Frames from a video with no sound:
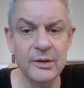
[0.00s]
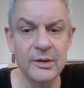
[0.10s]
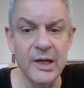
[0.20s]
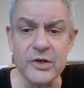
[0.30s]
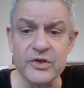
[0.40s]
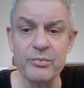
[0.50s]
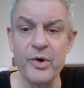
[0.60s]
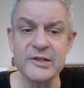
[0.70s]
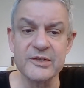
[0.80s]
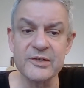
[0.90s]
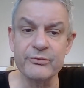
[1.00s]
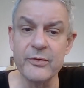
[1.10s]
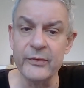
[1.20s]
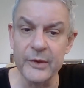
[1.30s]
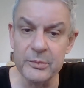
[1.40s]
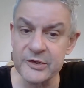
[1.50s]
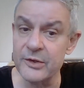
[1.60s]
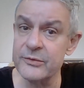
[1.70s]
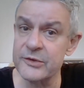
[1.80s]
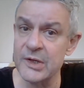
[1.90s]
Energy prices have proven
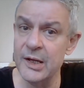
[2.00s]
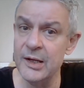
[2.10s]
themselves